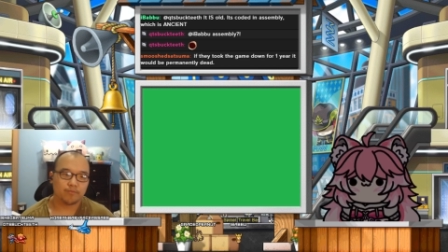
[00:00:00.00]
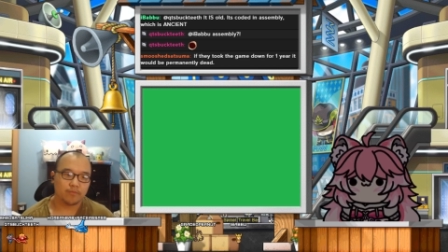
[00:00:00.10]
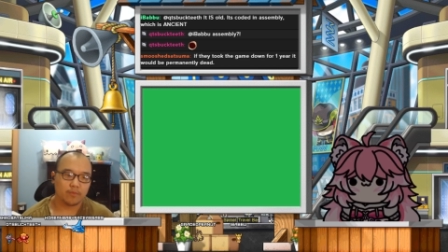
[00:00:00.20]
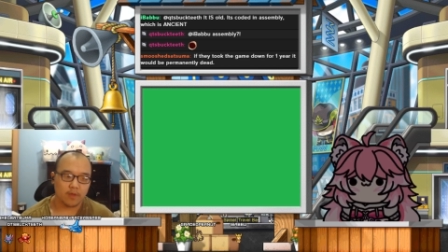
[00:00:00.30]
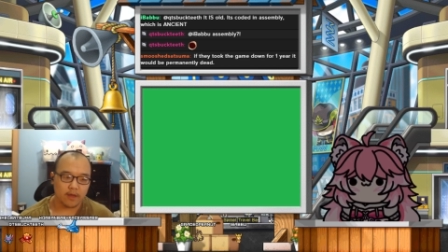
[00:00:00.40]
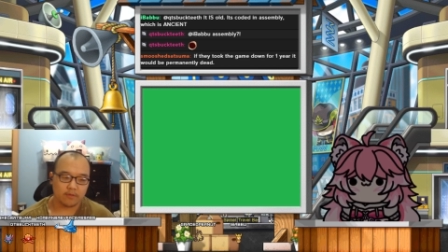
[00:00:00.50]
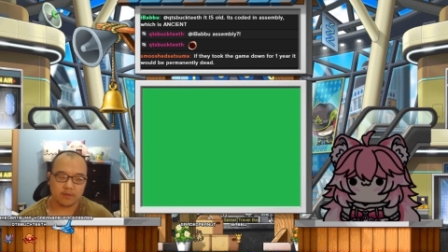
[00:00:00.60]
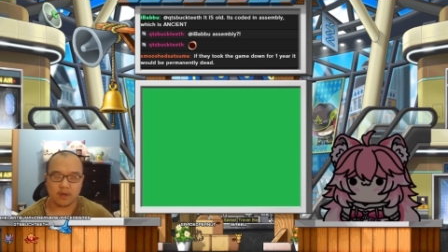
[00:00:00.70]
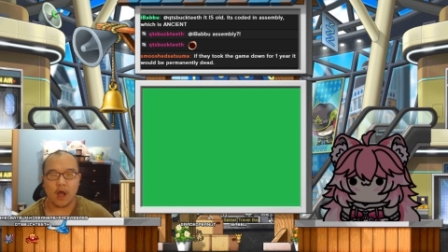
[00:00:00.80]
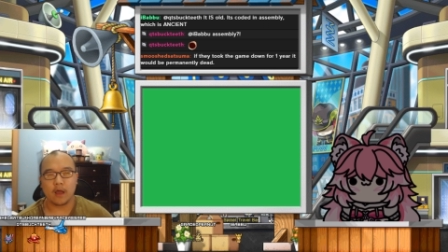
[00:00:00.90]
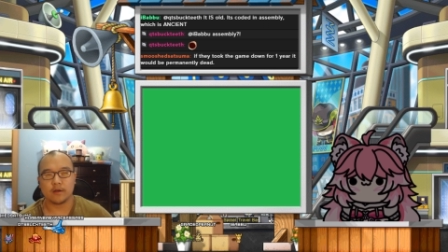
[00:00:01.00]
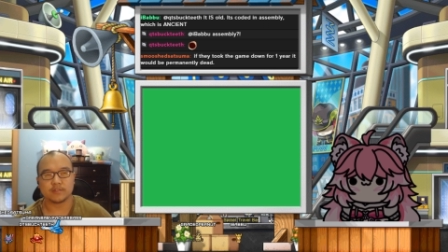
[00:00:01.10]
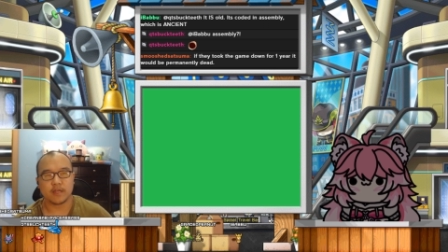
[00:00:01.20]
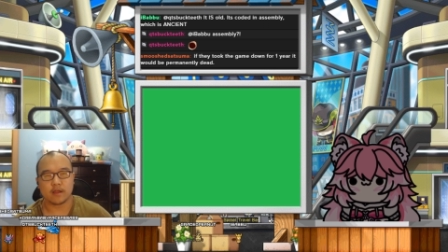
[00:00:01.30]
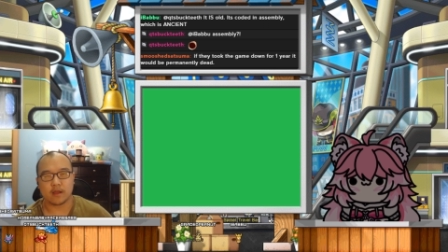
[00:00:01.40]
Like, I
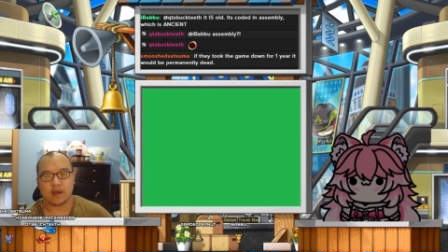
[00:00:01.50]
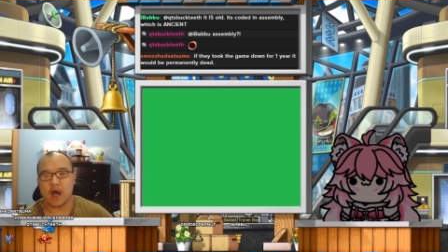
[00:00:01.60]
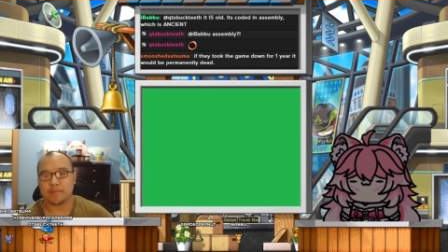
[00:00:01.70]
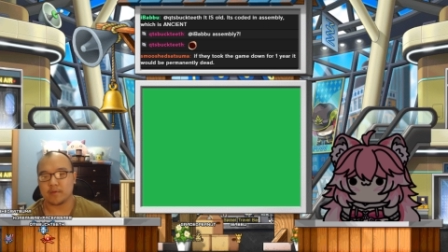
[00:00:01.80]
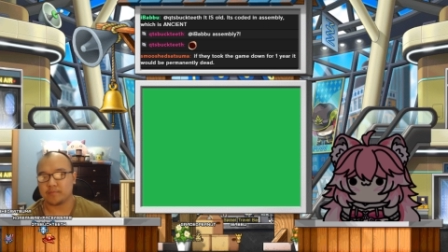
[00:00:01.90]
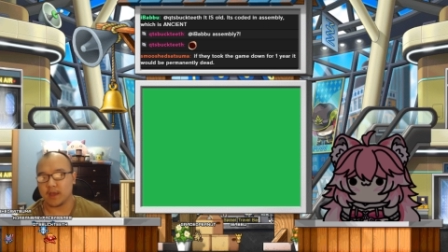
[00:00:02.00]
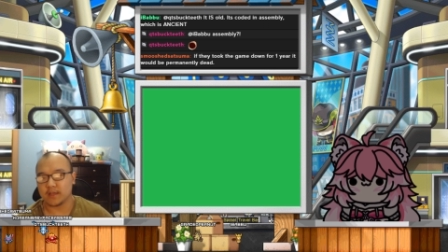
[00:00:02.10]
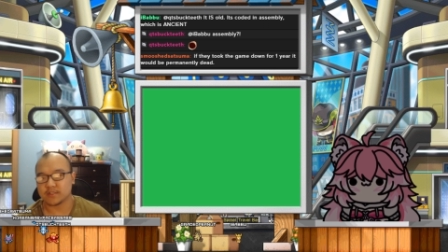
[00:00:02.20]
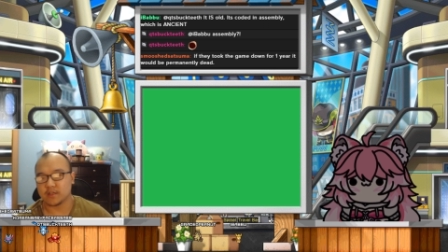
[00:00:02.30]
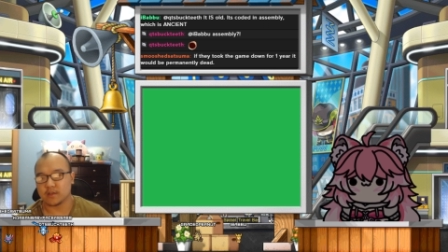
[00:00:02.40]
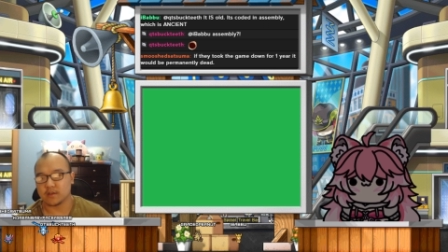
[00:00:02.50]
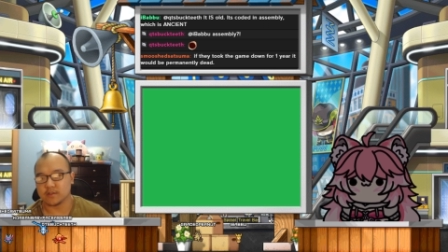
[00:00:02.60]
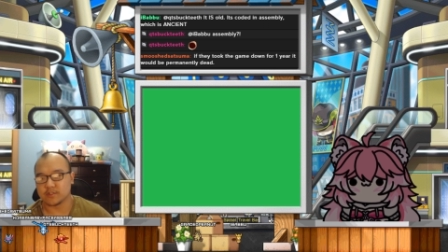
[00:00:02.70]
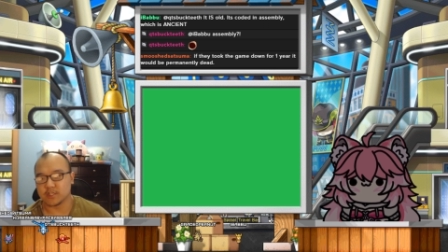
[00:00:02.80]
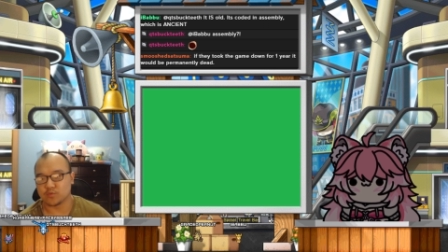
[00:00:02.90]
understand that copy and pasting
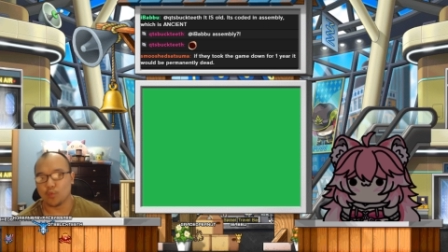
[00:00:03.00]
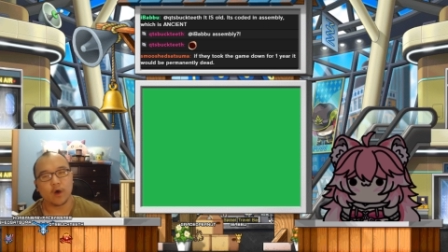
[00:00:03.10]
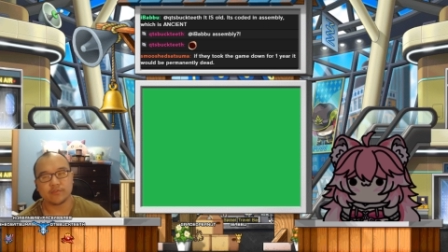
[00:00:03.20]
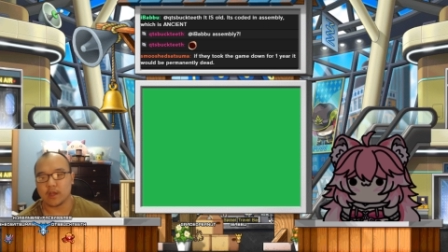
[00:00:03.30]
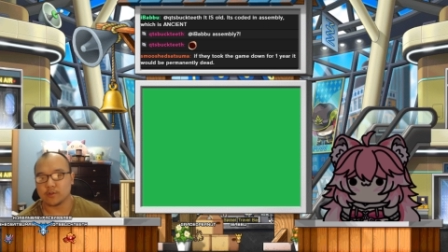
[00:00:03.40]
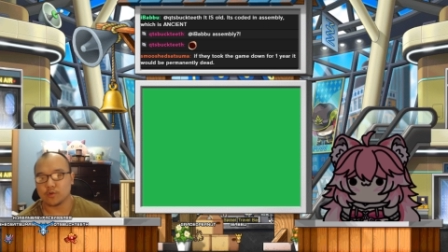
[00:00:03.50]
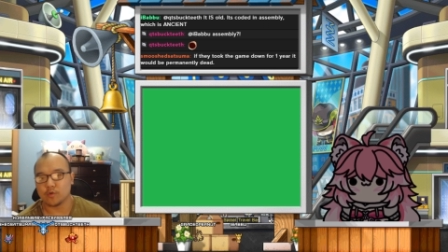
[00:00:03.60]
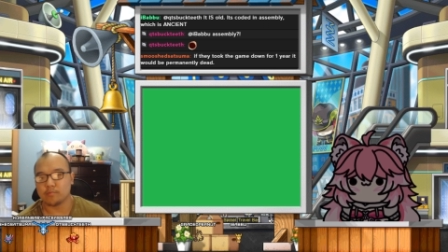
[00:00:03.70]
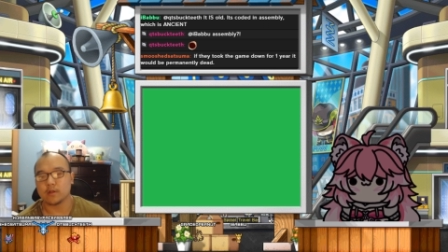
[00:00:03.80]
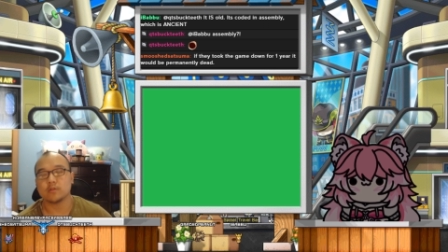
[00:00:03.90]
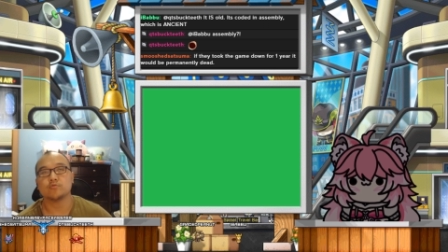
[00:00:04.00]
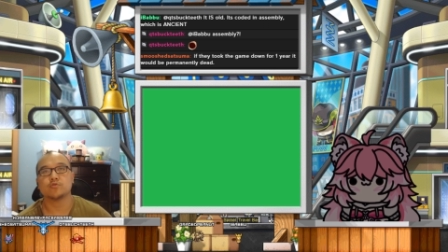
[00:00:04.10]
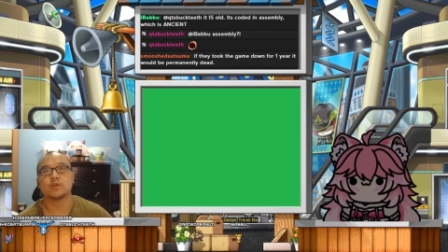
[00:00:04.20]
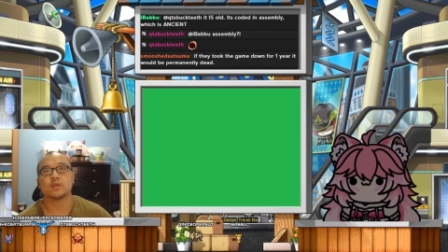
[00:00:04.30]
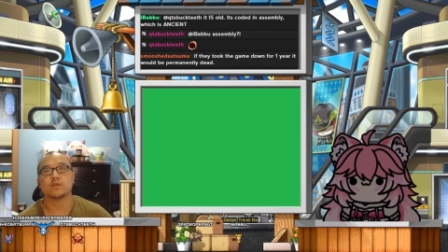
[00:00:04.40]
is just what they do, but you
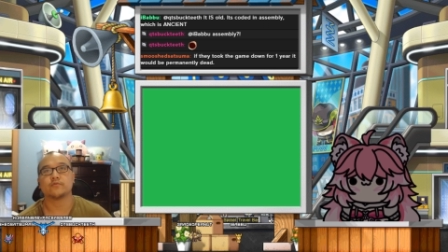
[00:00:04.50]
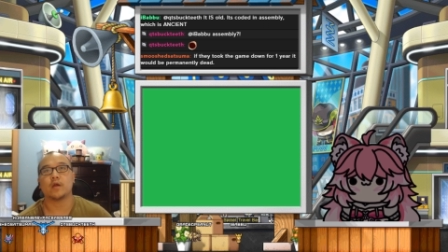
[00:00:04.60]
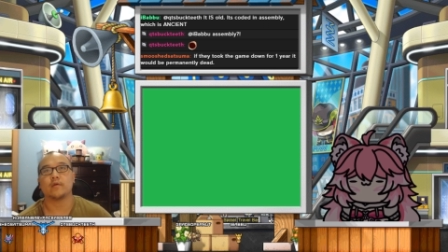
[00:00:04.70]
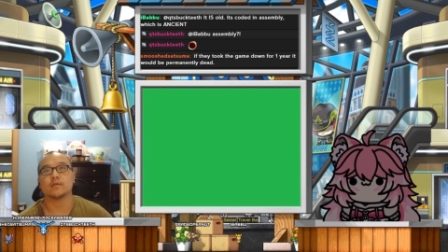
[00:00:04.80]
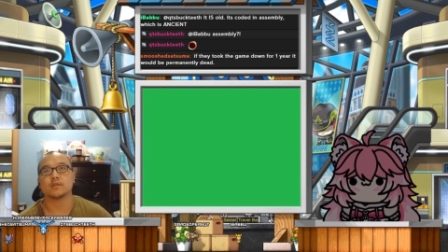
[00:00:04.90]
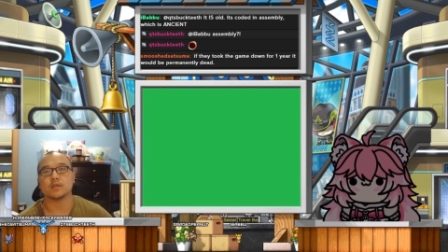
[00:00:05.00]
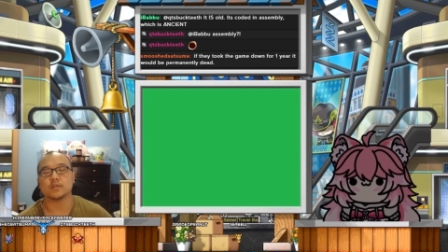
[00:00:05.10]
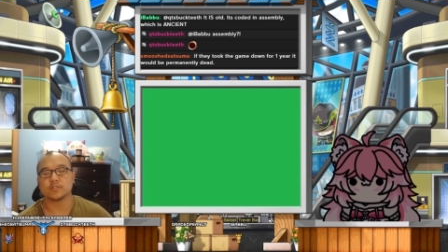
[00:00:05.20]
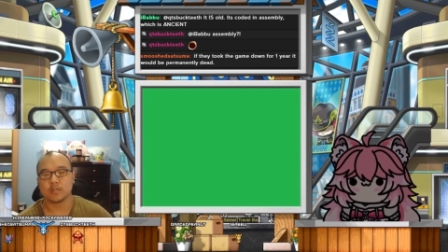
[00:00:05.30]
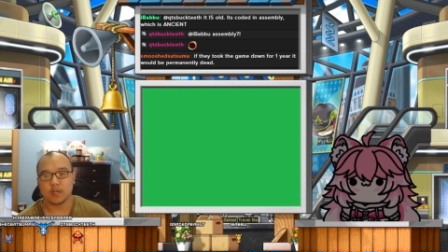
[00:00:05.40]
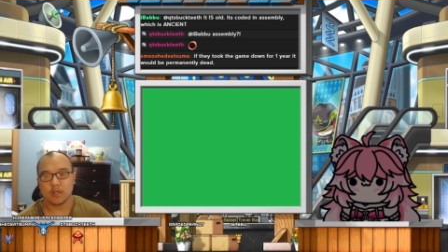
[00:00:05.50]
could at the very least